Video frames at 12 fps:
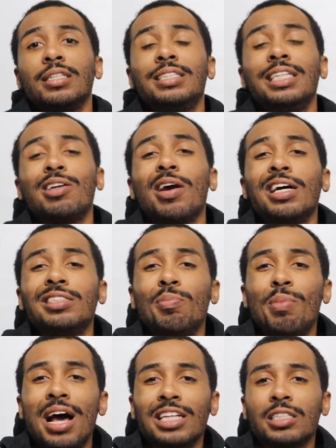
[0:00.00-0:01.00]
Sneakerheads and
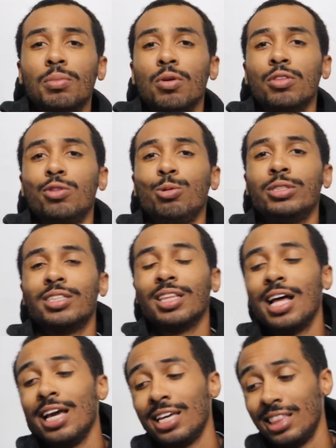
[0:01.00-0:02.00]
basketball enthusiasts
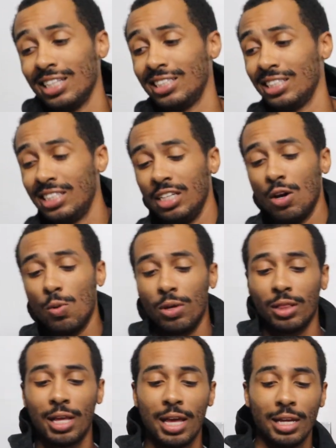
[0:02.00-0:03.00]
alike, this is the only
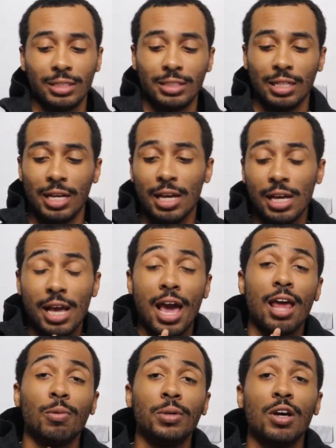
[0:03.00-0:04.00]
land,
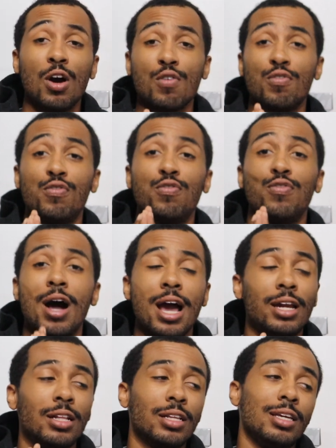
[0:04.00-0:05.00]
and we are
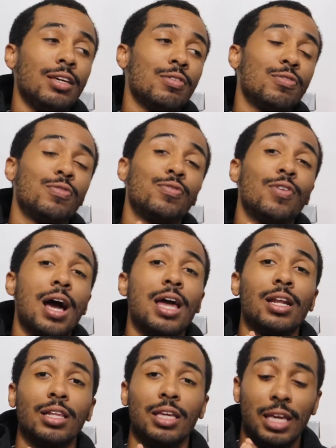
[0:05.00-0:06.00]
finally
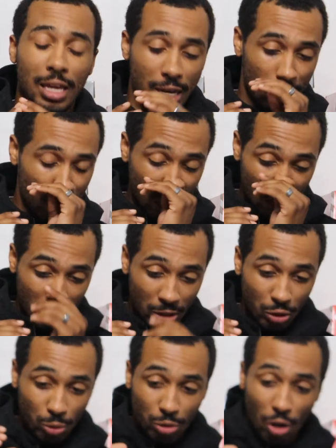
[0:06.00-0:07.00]
here
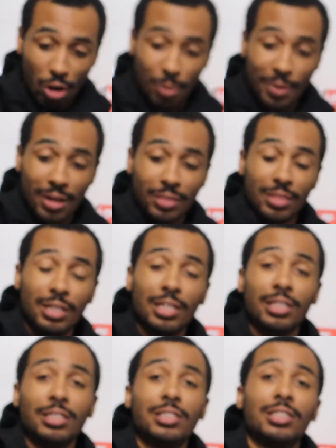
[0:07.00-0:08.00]
to talk about
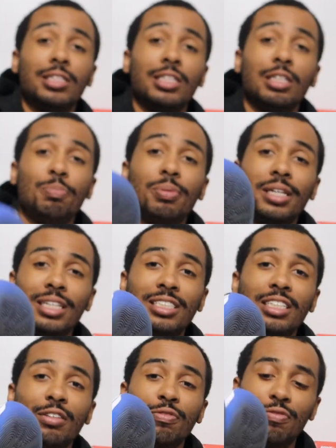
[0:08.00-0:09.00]
these, the
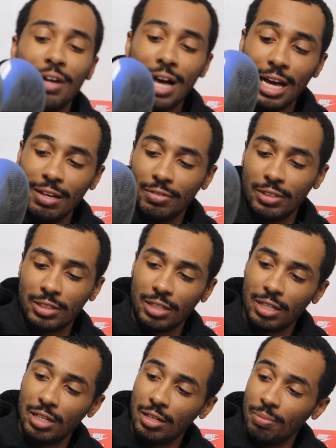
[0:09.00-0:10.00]
PG5s.
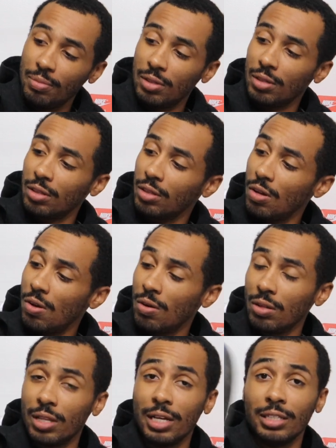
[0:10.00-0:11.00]

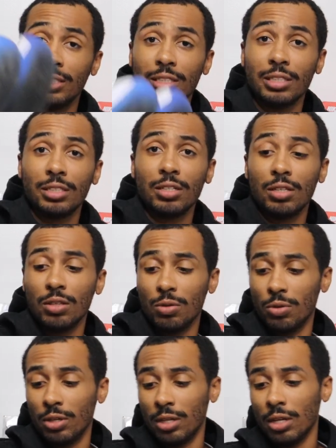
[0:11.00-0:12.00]
Long laces, good
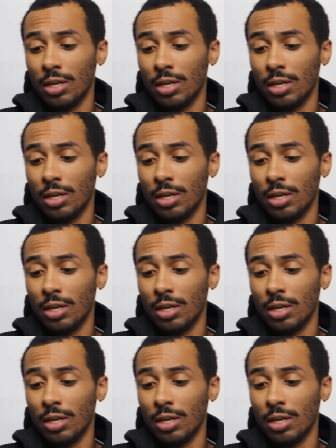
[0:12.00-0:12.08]
lord.